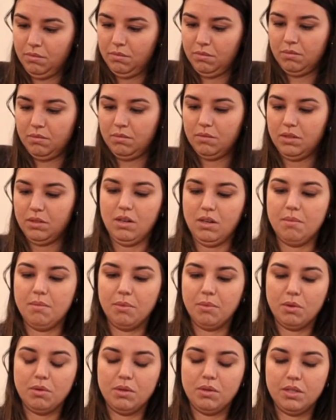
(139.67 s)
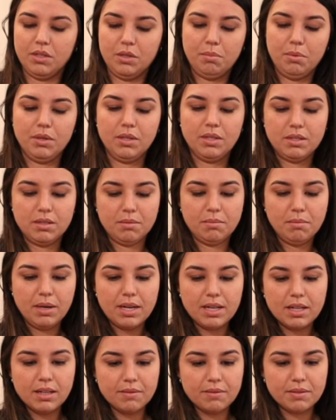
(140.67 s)
So I'm going to put my
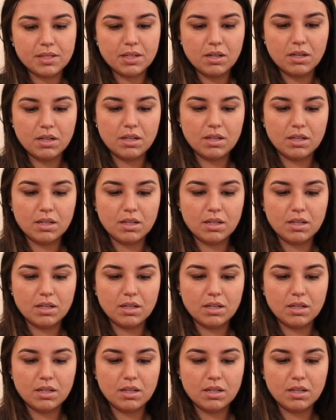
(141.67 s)
gloves on.